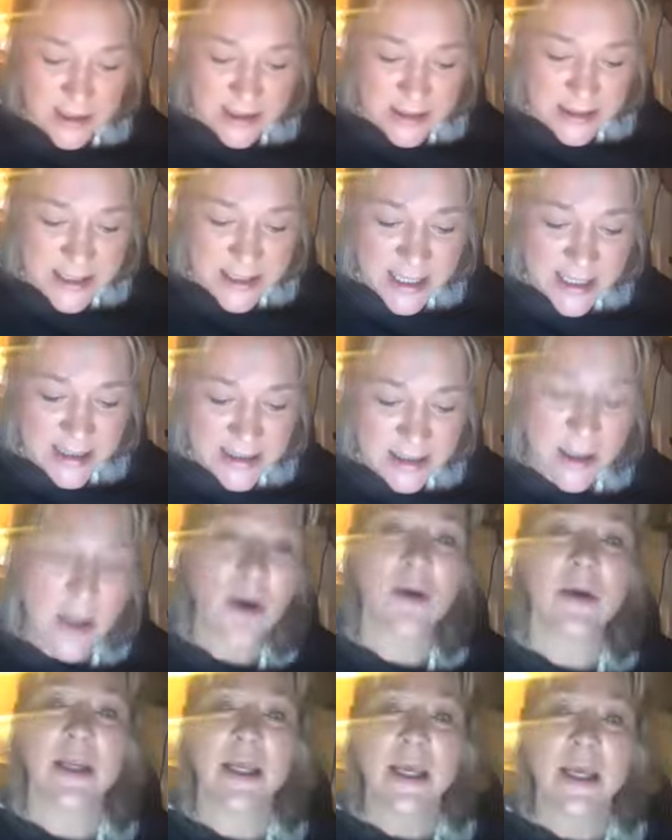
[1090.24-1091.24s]
Snakes
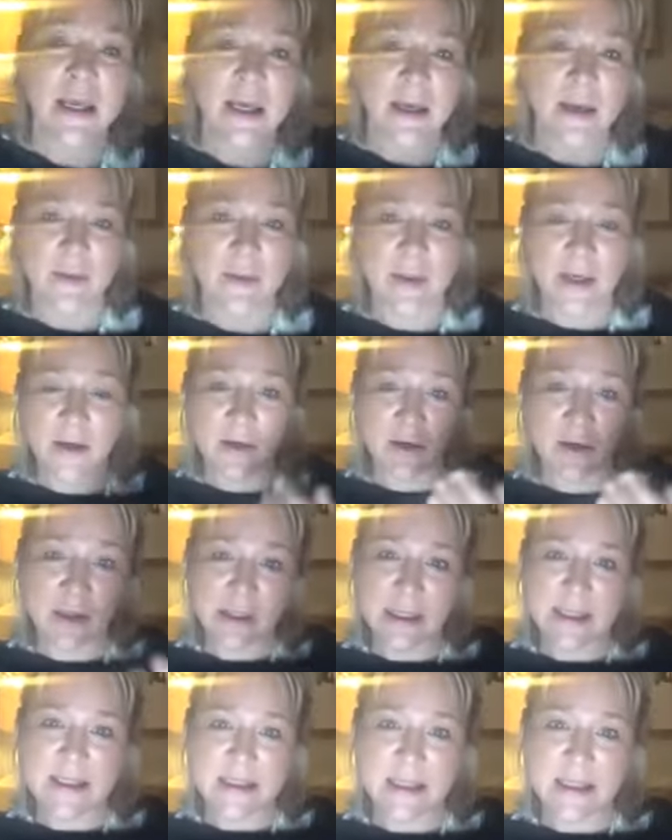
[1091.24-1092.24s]
can't hear, they can
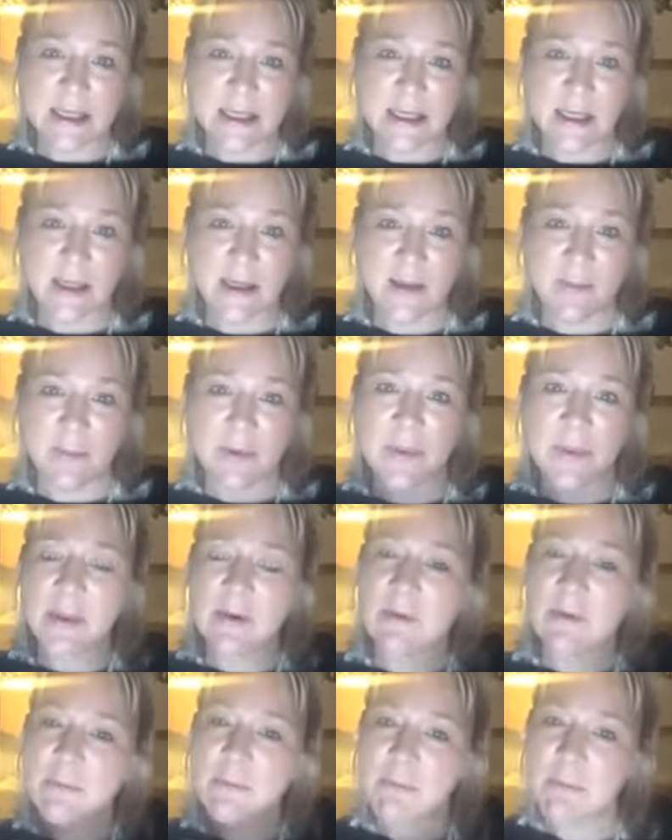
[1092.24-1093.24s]
only see, but
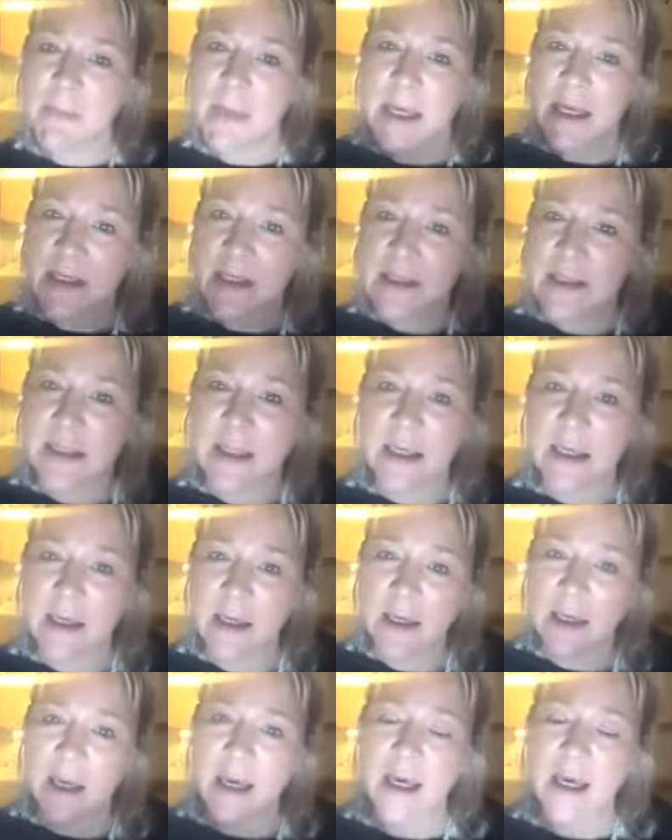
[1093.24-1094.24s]
they're
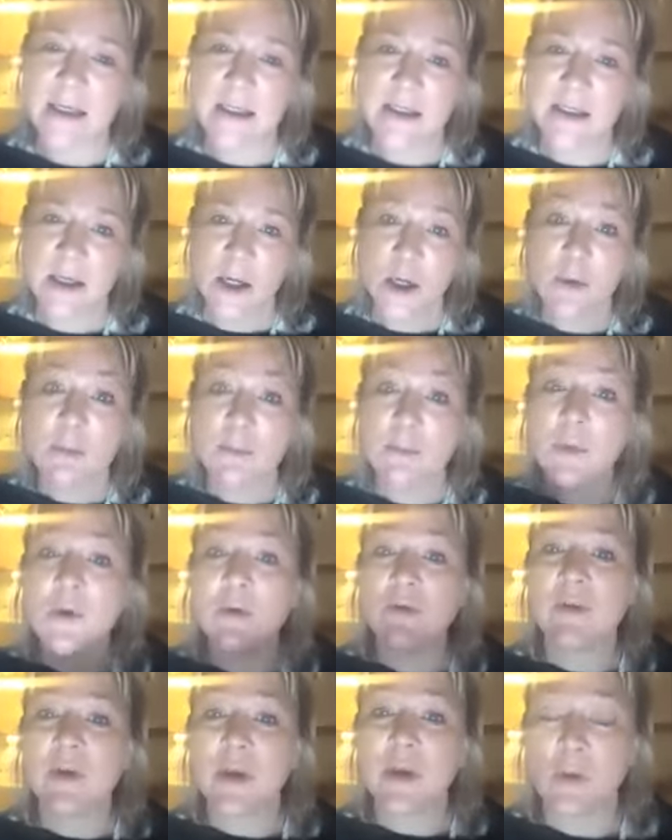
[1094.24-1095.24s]
amazing at
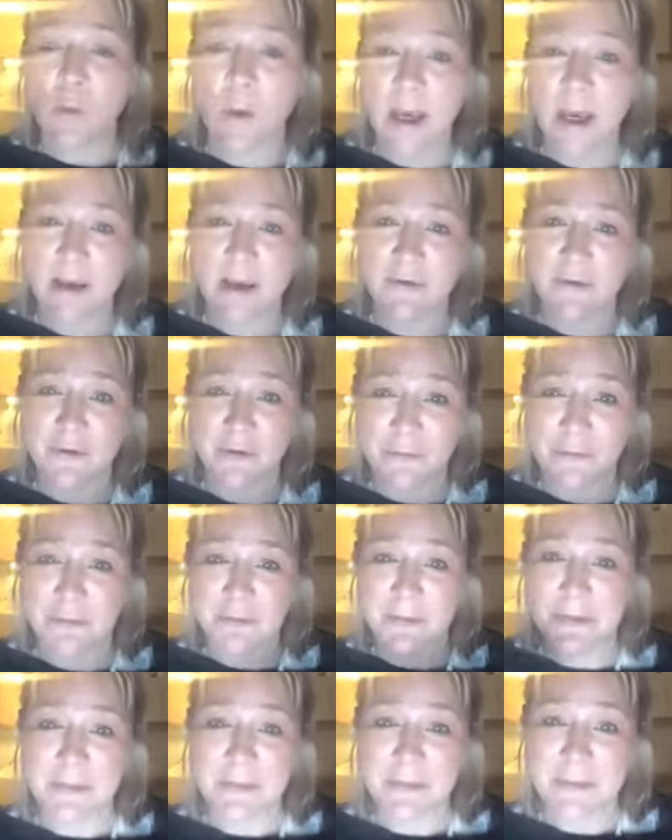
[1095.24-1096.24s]
moving away
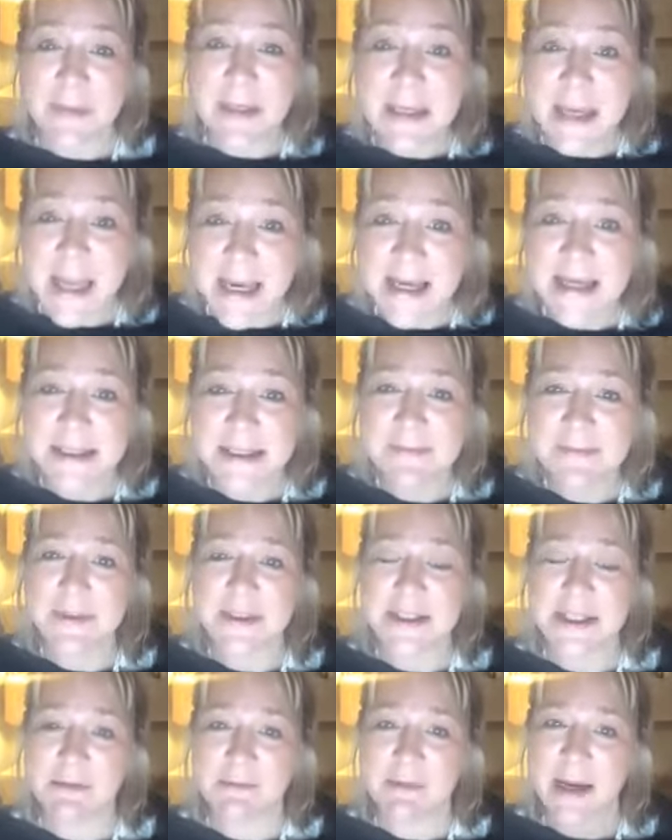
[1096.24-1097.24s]
from
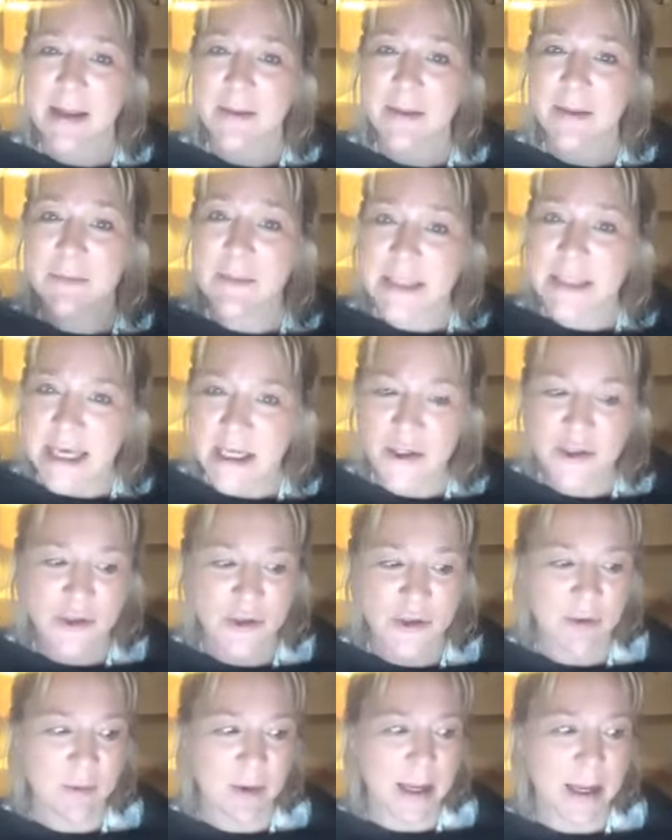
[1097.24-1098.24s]
negativity around them, danger
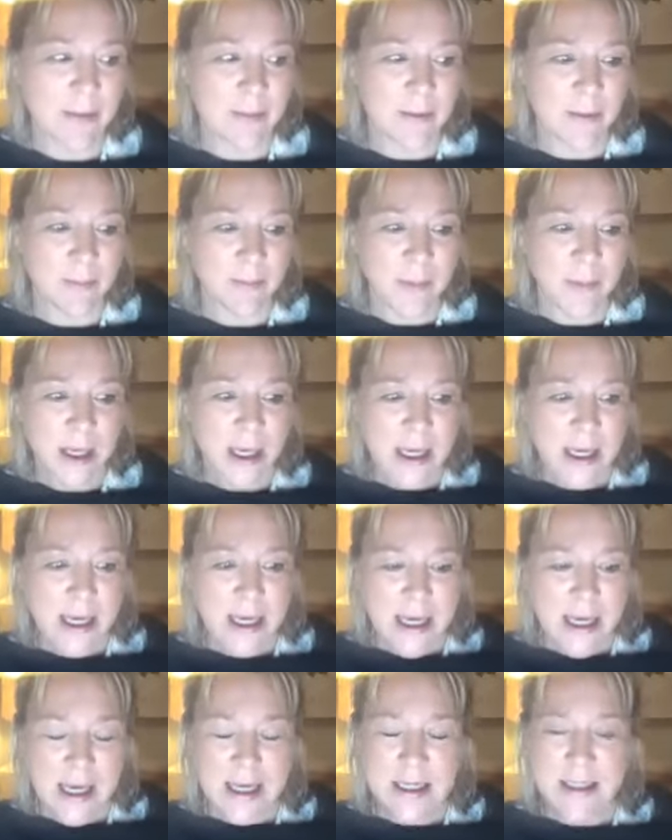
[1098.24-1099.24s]
around them.
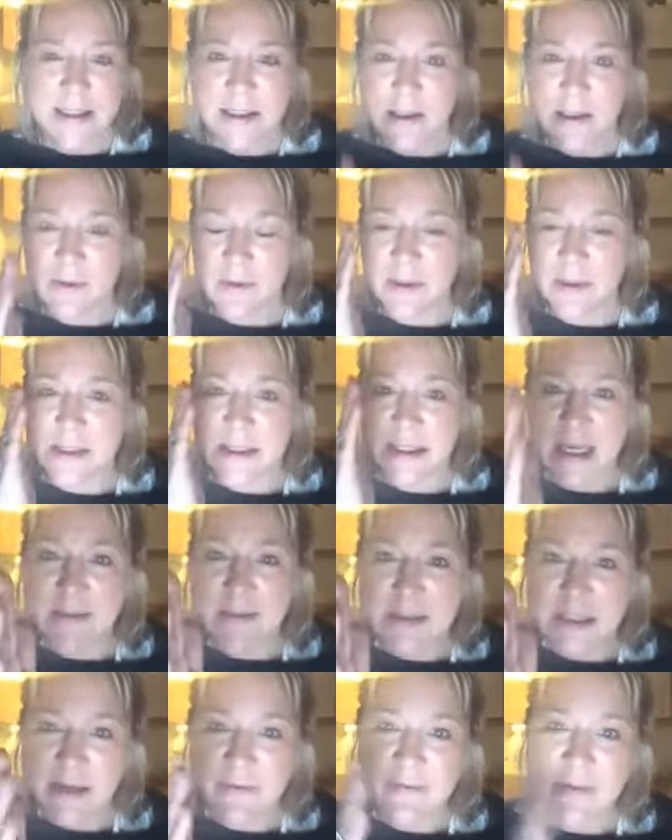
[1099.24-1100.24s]
And so
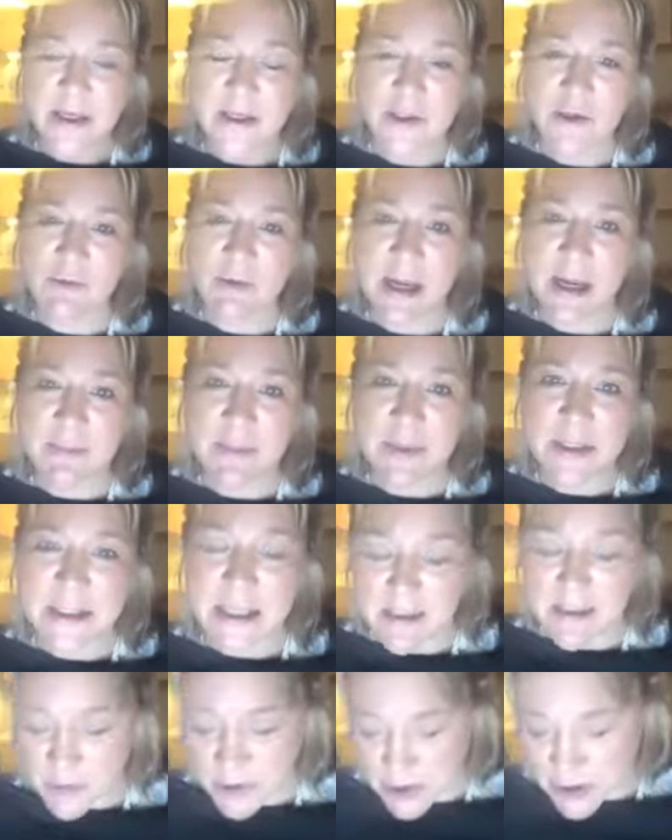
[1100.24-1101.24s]
snakes have that direct
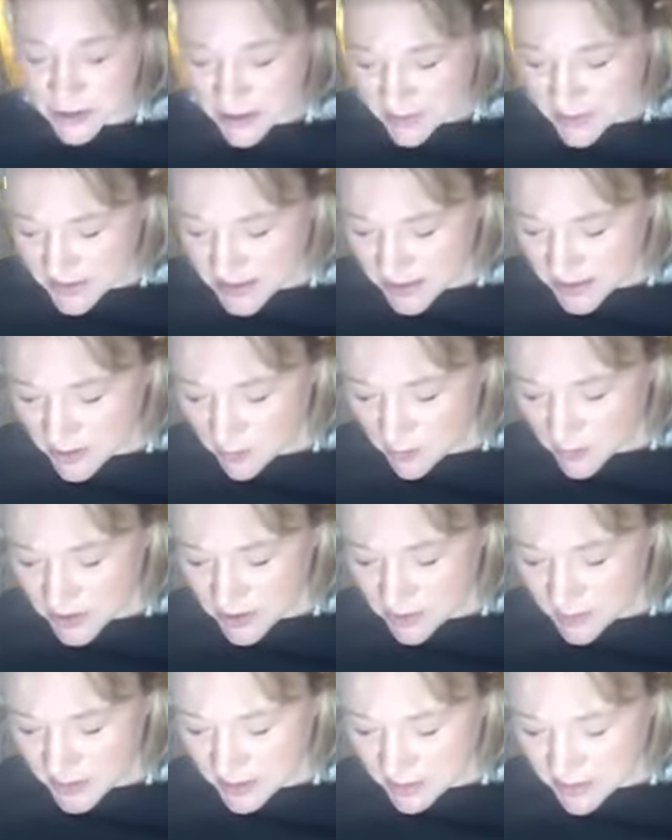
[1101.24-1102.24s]
perception, and this is what
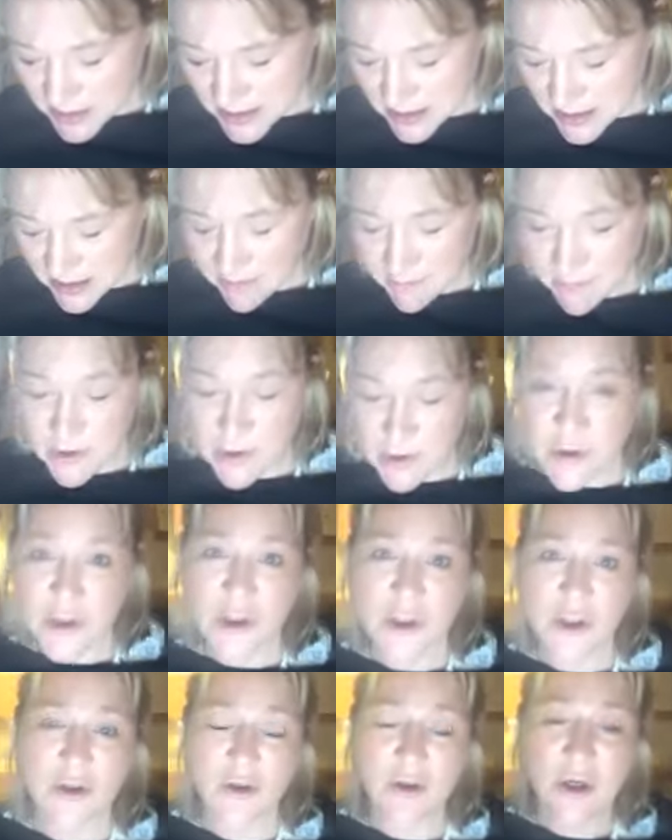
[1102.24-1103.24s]
Spirit's saying for you to
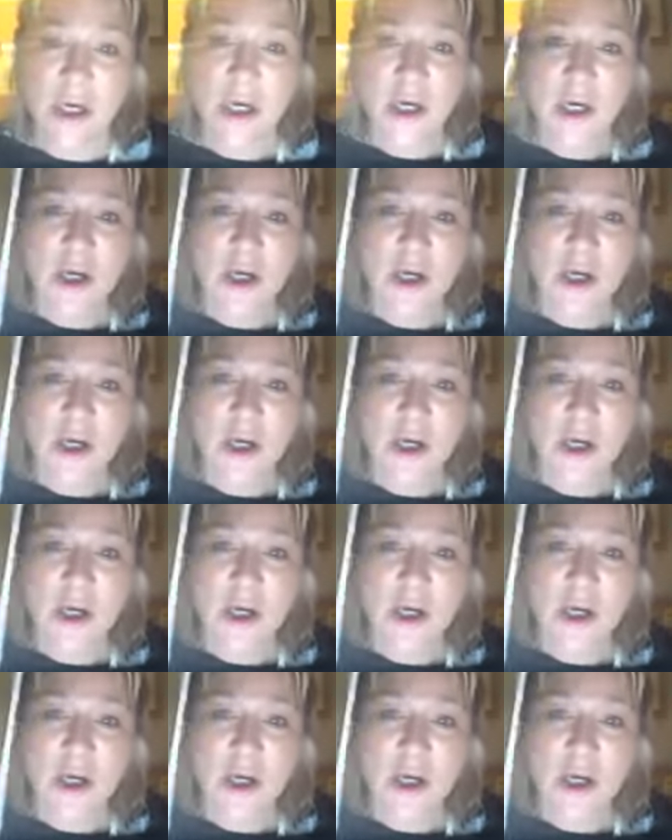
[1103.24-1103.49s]
do.